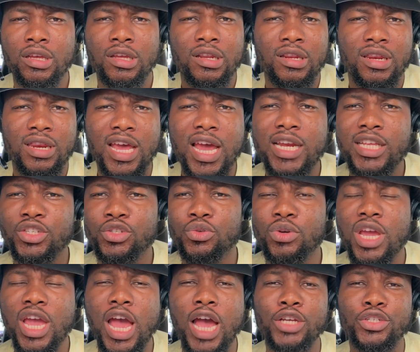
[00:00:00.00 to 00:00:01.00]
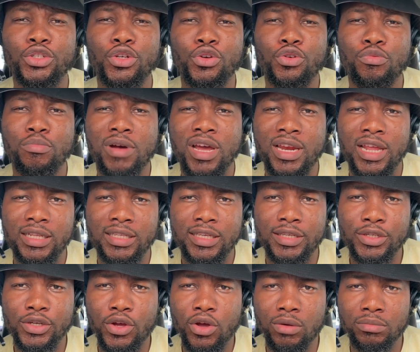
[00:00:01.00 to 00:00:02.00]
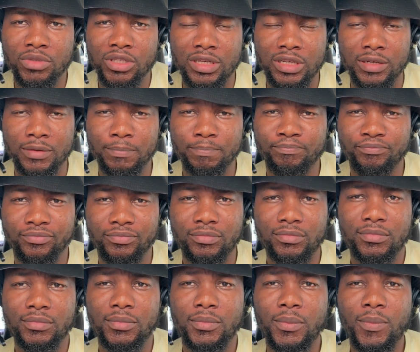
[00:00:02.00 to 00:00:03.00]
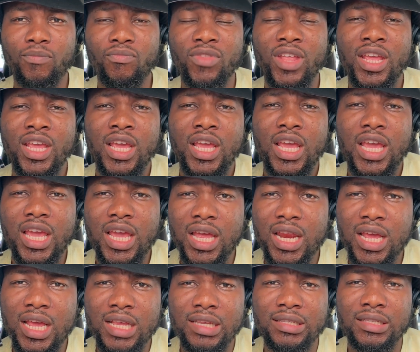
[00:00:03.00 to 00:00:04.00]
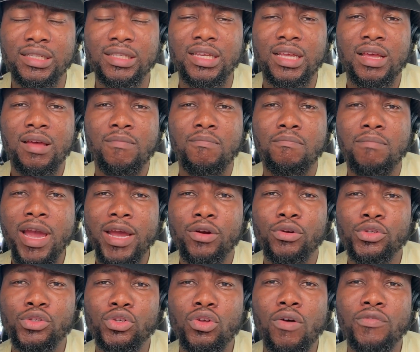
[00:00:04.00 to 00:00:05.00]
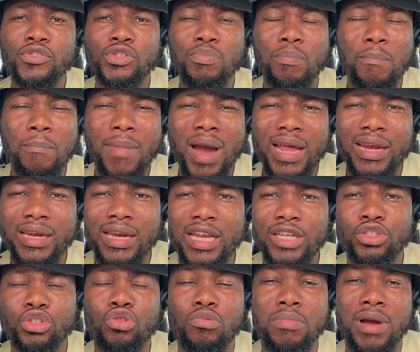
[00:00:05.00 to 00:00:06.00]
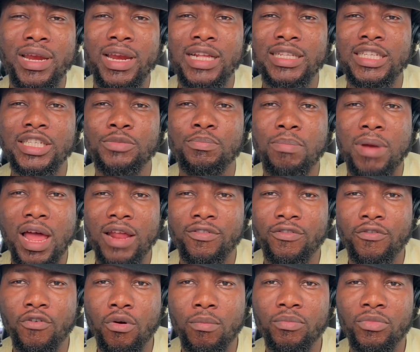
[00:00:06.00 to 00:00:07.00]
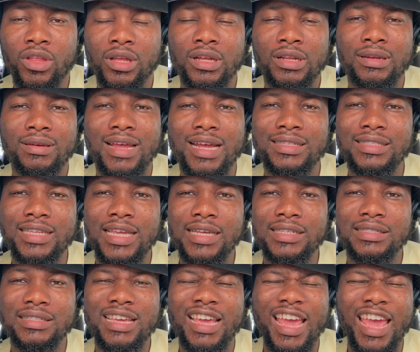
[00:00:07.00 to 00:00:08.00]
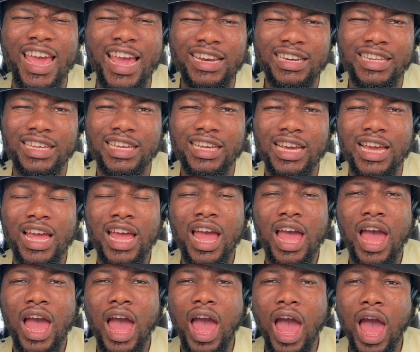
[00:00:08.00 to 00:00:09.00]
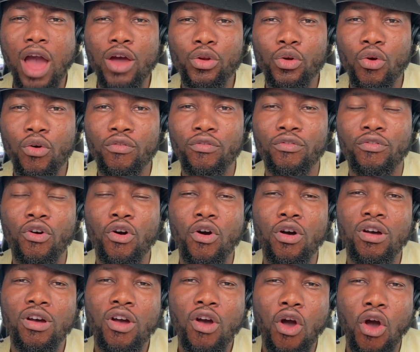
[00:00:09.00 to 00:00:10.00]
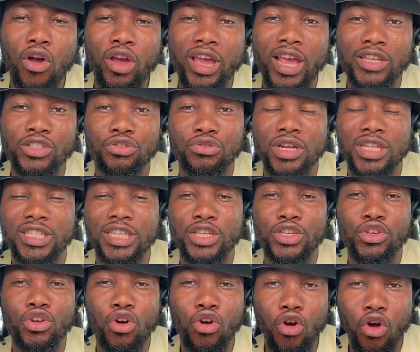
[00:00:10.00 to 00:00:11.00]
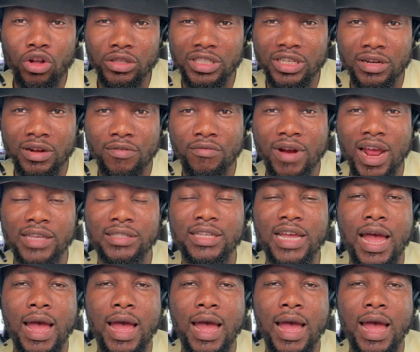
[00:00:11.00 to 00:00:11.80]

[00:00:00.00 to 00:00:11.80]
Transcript: That is where Azure Kubernetes comes in. It is Microsoft's managed Kubernetes platform that takes the headache out of orchestrating your containerized